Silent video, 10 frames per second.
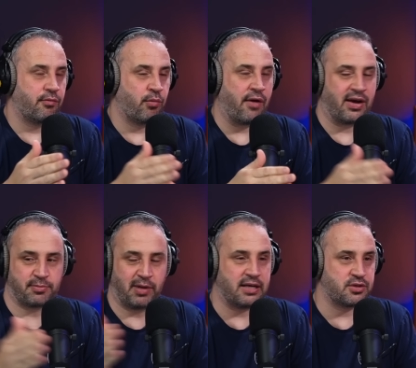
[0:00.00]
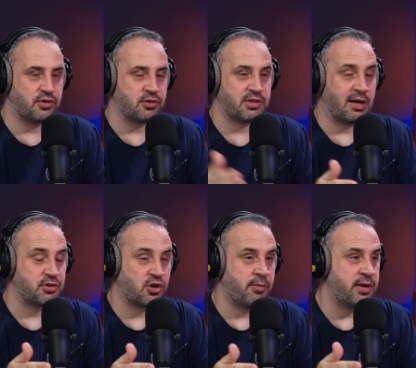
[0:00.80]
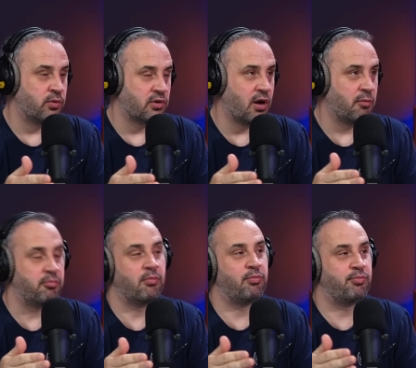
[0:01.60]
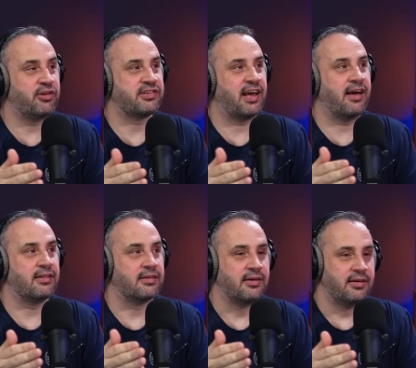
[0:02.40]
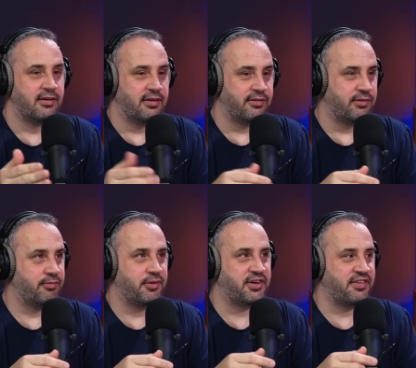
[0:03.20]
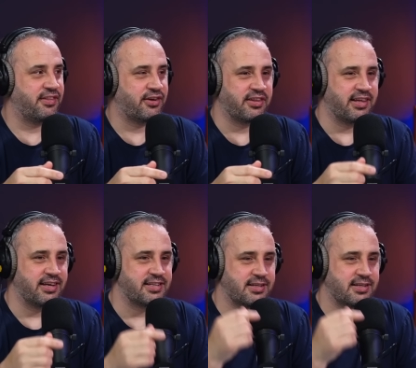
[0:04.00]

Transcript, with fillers: Whereas players who sometimes come in will go, bloody hell. Look yeah, at, look at this.